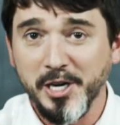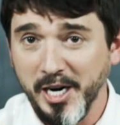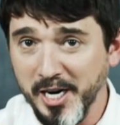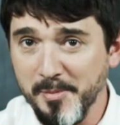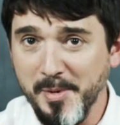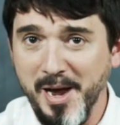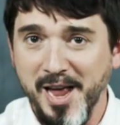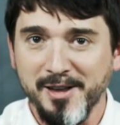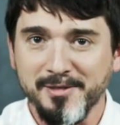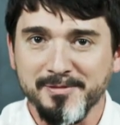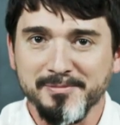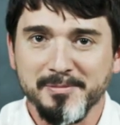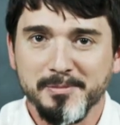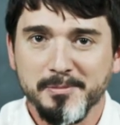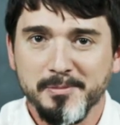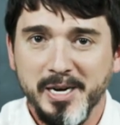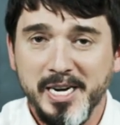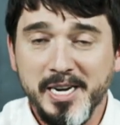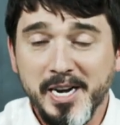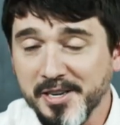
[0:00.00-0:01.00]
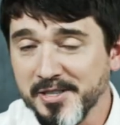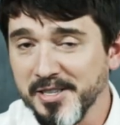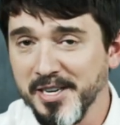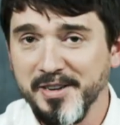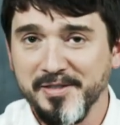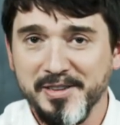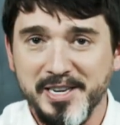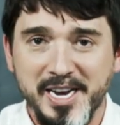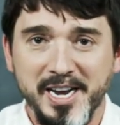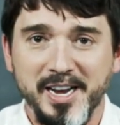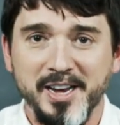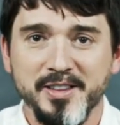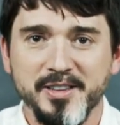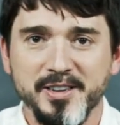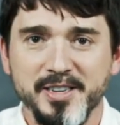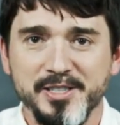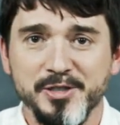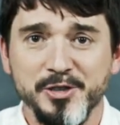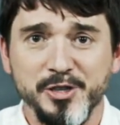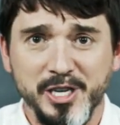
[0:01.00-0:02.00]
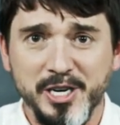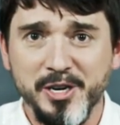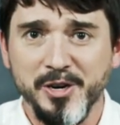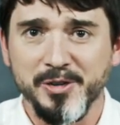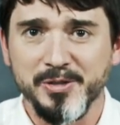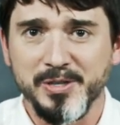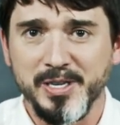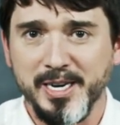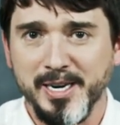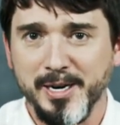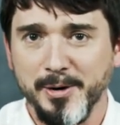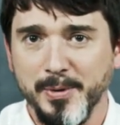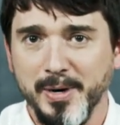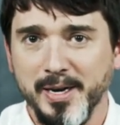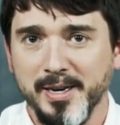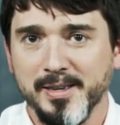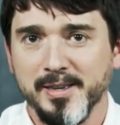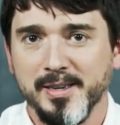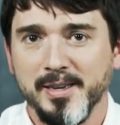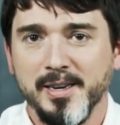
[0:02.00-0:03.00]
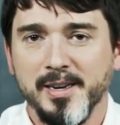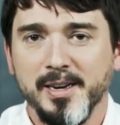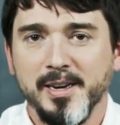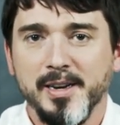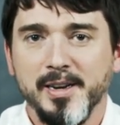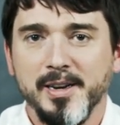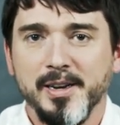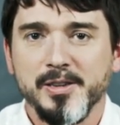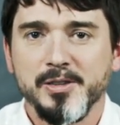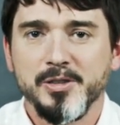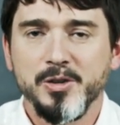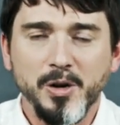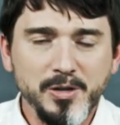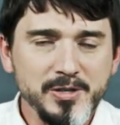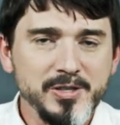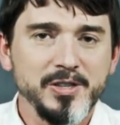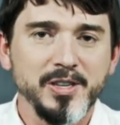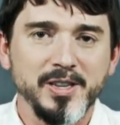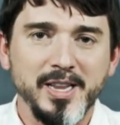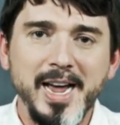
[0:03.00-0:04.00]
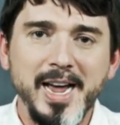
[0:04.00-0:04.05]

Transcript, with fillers: check him out. He doesn't even care that his chinos are getting wet. Scott's the